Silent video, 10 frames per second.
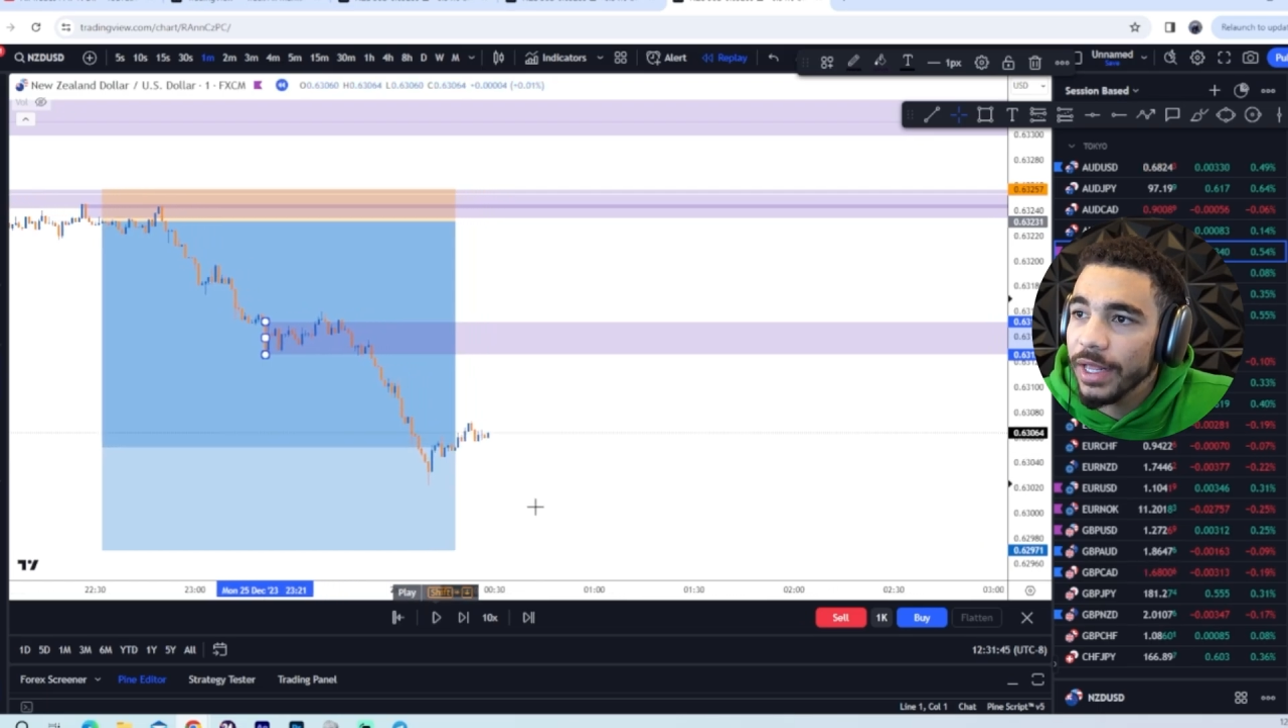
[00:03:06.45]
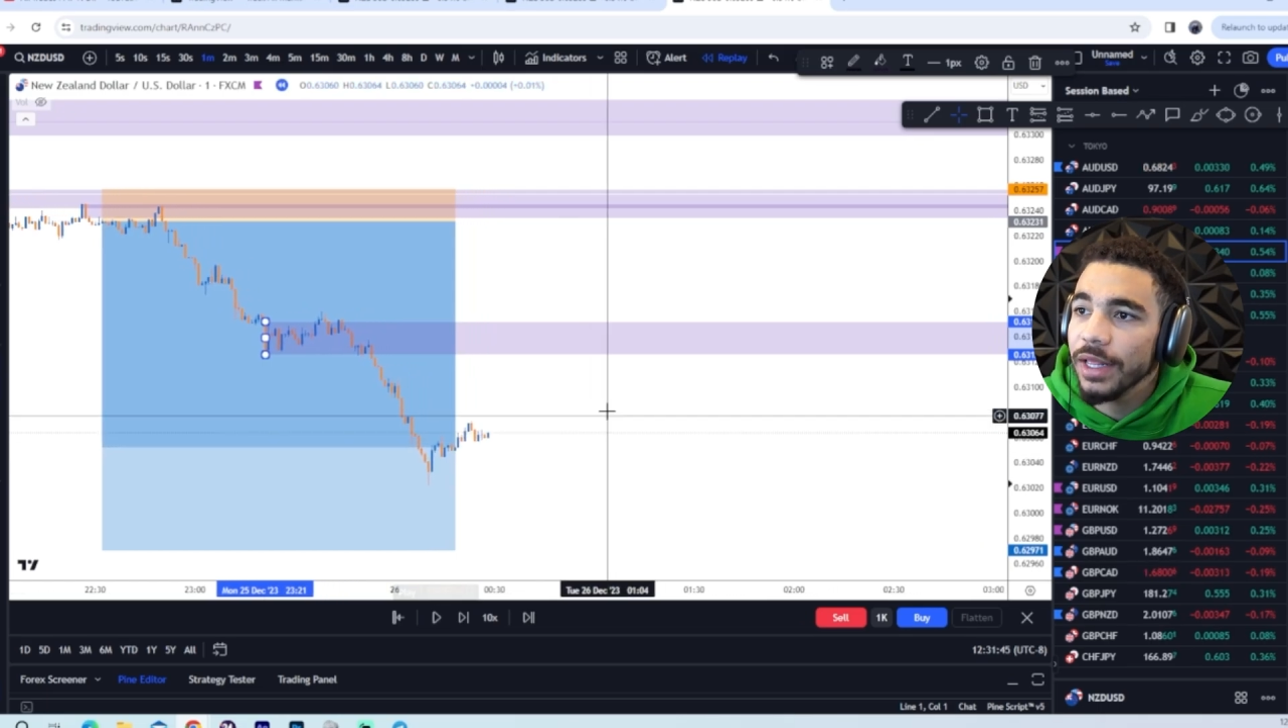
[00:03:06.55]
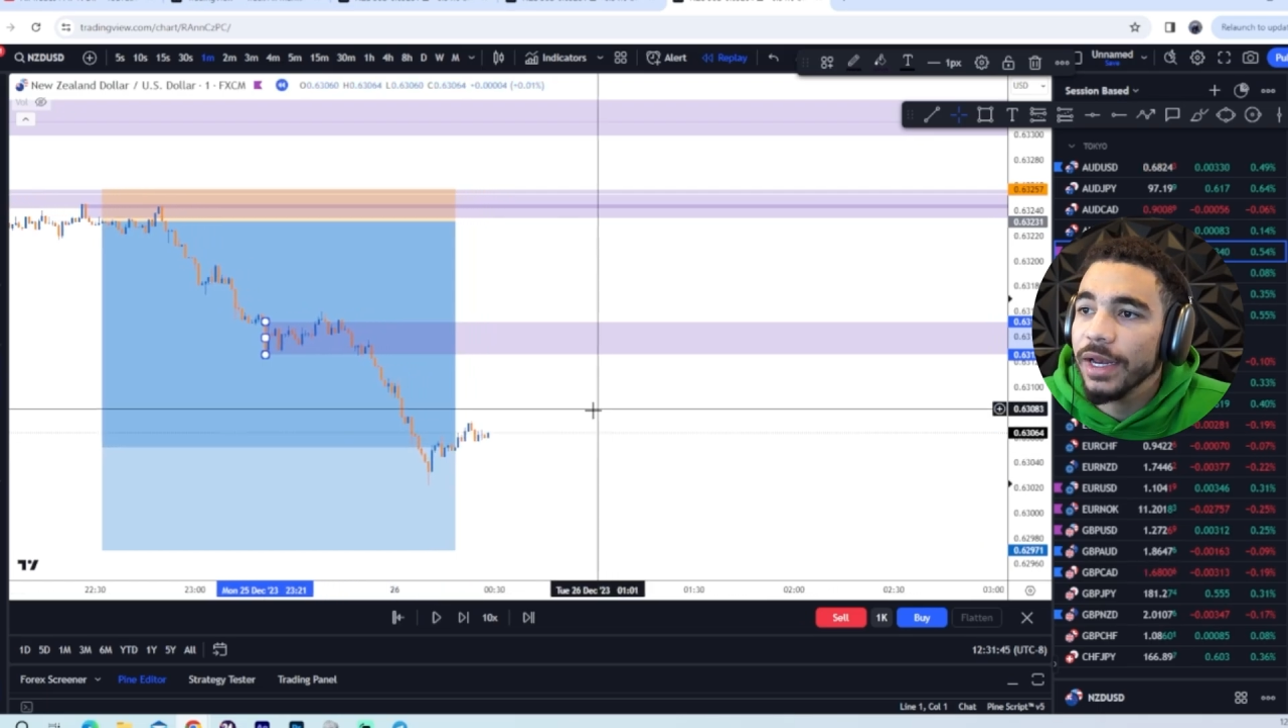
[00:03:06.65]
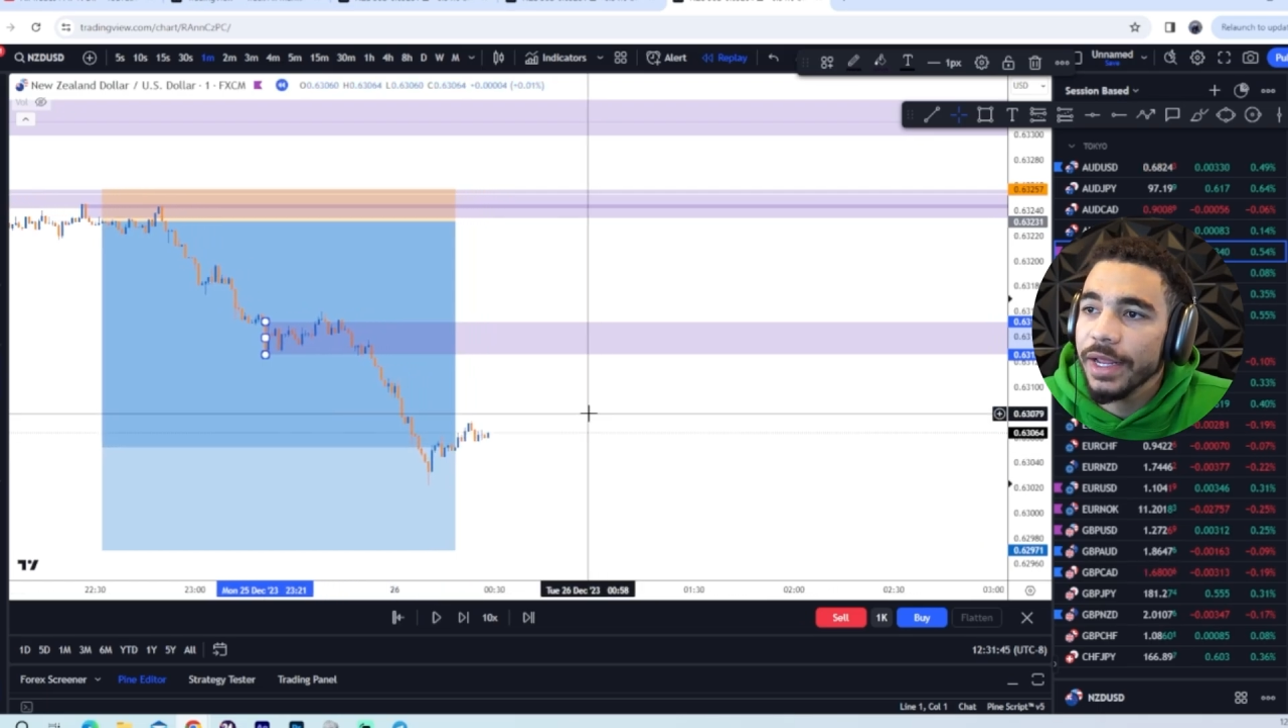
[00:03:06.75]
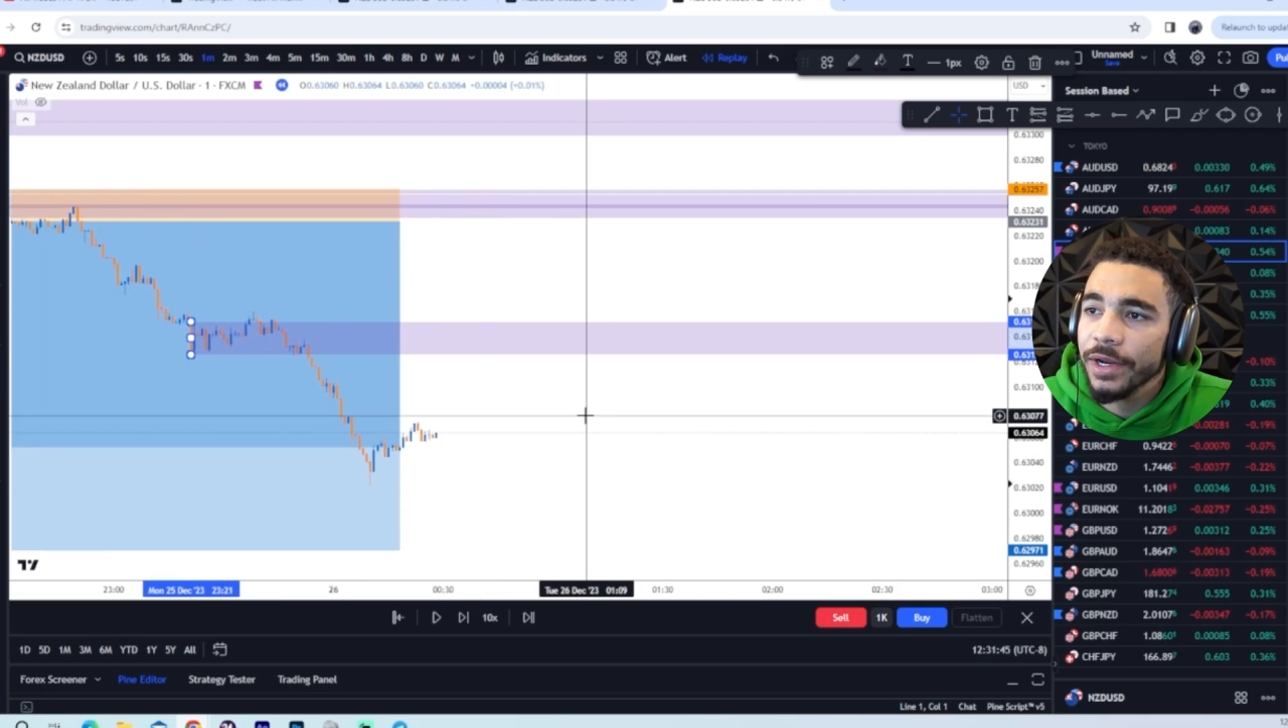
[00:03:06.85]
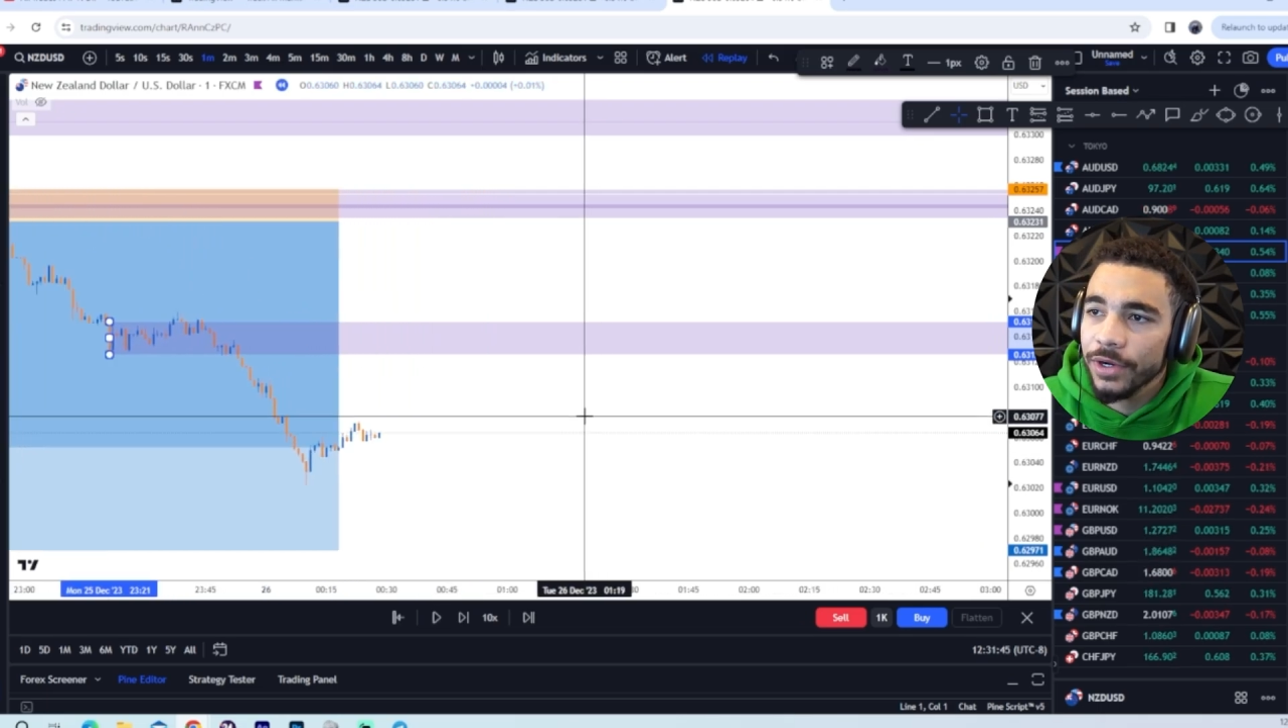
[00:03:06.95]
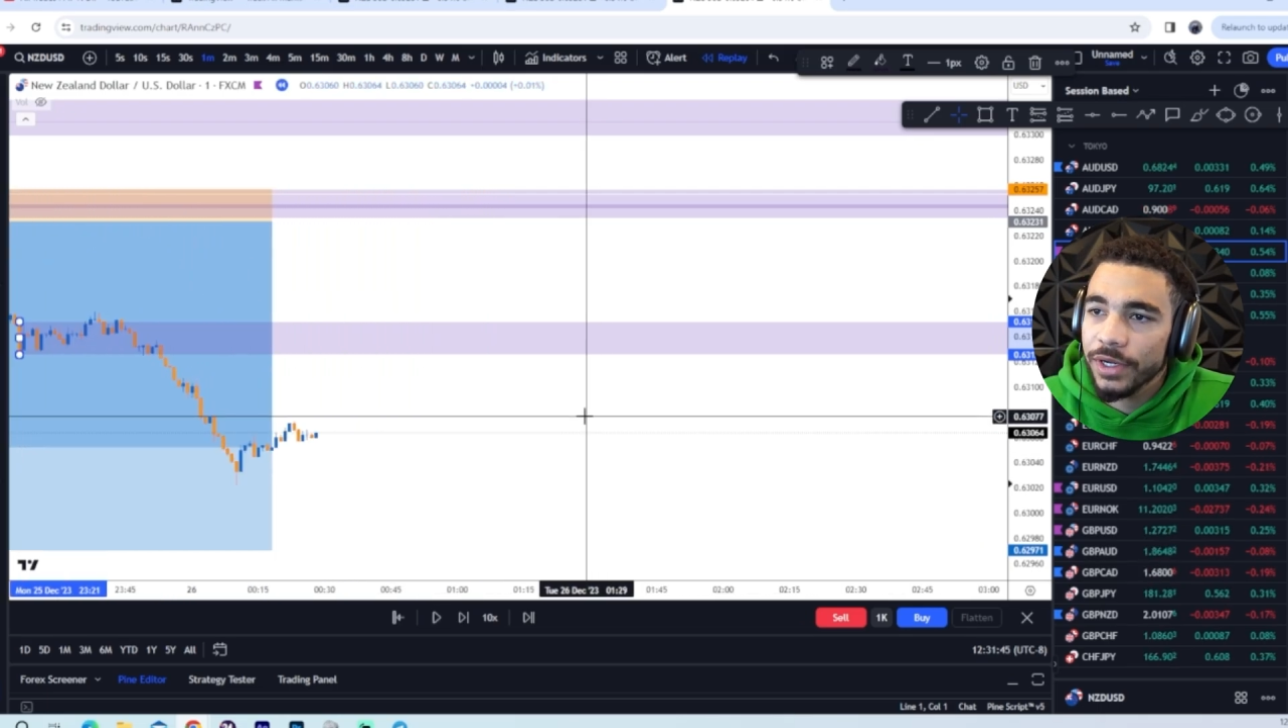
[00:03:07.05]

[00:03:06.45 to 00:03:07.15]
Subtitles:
And then here